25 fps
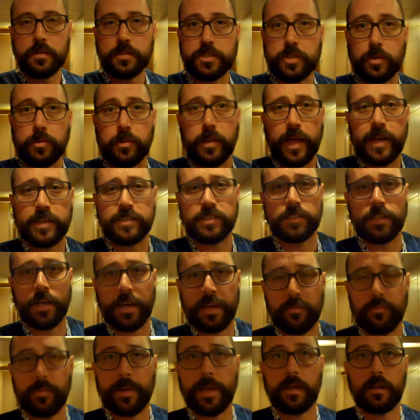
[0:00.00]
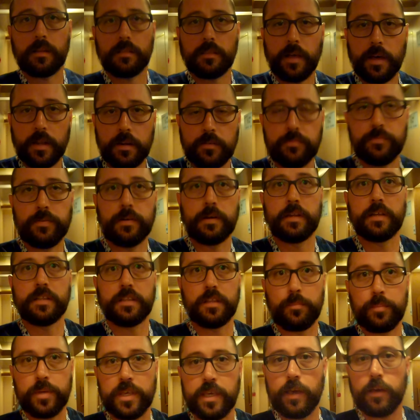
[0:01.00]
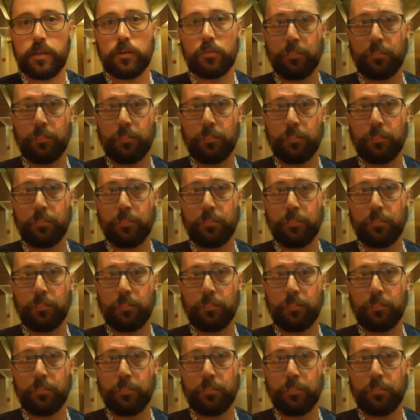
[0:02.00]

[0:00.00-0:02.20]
So last night we had a lot of fun at the piano